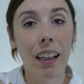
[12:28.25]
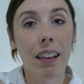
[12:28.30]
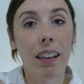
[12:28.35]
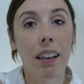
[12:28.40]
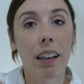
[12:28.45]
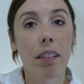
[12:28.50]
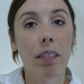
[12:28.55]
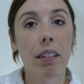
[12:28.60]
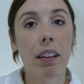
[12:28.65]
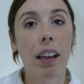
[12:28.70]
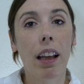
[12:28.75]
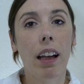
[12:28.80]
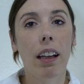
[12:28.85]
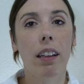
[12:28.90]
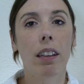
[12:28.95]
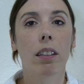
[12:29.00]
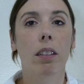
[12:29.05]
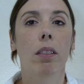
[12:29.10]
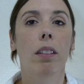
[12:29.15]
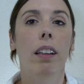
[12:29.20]
And after that,
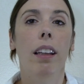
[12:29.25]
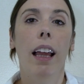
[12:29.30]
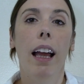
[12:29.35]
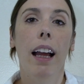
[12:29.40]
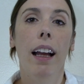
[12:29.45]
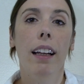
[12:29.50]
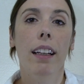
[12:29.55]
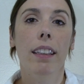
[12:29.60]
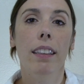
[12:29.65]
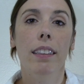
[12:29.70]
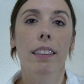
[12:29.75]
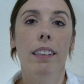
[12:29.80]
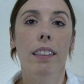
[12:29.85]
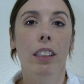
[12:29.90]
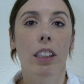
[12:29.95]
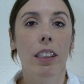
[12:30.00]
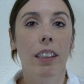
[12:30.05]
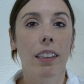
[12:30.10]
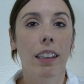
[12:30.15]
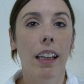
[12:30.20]
you'll relax and
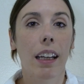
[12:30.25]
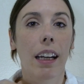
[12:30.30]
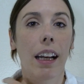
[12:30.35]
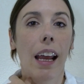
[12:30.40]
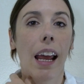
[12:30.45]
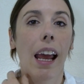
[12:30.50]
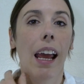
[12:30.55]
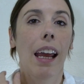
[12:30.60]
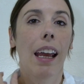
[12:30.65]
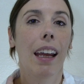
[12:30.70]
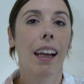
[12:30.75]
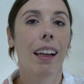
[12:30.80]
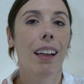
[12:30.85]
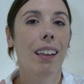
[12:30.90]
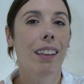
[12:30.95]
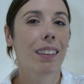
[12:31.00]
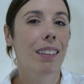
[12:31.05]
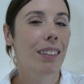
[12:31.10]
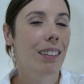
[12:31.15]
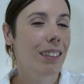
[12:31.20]
just let it hang
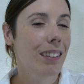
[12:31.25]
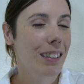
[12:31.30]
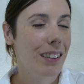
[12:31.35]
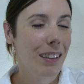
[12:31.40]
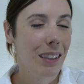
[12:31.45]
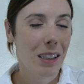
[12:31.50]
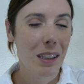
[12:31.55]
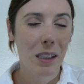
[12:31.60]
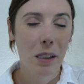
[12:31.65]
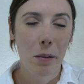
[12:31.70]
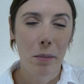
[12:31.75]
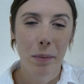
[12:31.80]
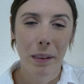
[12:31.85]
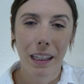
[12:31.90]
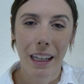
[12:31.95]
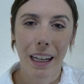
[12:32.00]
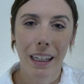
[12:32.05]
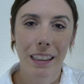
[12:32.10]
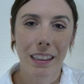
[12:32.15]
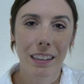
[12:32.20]

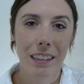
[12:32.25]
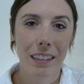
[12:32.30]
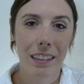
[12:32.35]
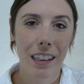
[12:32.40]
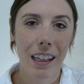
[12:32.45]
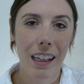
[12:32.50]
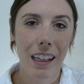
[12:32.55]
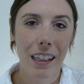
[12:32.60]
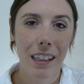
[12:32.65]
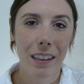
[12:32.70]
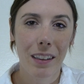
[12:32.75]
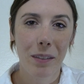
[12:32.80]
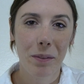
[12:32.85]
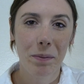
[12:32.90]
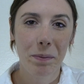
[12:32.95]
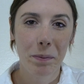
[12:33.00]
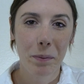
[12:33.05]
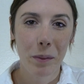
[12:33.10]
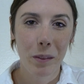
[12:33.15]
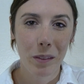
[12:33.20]
limply at your side,
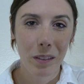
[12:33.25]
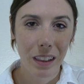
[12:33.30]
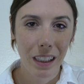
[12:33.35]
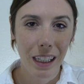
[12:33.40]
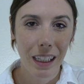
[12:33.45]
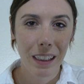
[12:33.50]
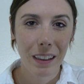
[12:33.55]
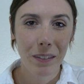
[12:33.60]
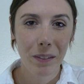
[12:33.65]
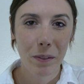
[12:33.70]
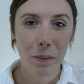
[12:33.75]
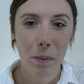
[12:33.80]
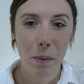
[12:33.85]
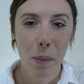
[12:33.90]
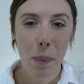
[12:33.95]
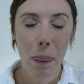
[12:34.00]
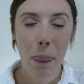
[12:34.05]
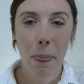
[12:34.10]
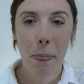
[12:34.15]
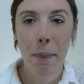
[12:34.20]
okay?
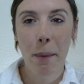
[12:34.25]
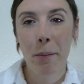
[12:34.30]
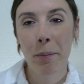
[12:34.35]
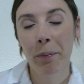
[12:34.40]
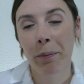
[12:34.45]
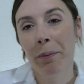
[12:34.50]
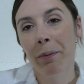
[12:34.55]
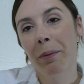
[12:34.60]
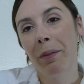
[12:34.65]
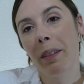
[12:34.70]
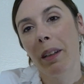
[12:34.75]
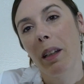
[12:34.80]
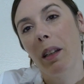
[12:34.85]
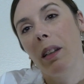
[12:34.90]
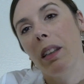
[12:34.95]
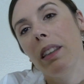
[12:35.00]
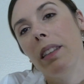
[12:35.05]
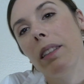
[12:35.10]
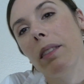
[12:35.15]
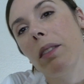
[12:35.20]

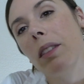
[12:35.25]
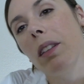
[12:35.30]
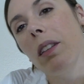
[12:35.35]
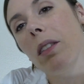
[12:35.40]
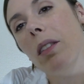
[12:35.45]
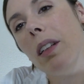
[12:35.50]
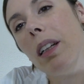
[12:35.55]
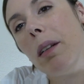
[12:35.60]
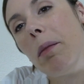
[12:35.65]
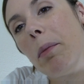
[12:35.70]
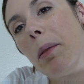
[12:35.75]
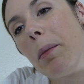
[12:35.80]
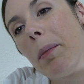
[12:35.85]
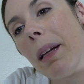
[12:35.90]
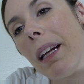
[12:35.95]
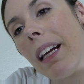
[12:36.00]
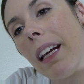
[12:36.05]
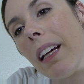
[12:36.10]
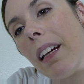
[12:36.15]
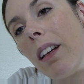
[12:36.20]
All right, so I'm going to go ahead and put my
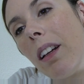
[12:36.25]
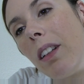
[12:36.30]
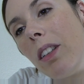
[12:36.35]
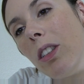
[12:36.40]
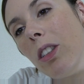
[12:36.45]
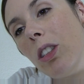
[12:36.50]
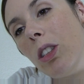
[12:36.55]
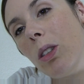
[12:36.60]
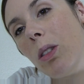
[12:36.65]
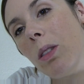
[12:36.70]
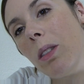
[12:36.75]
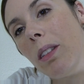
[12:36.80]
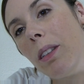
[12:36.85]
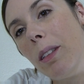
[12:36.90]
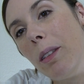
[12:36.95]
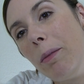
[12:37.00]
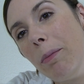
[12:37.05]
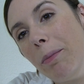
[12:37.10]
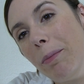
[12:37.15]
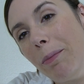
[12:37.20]
hand on your shoulder.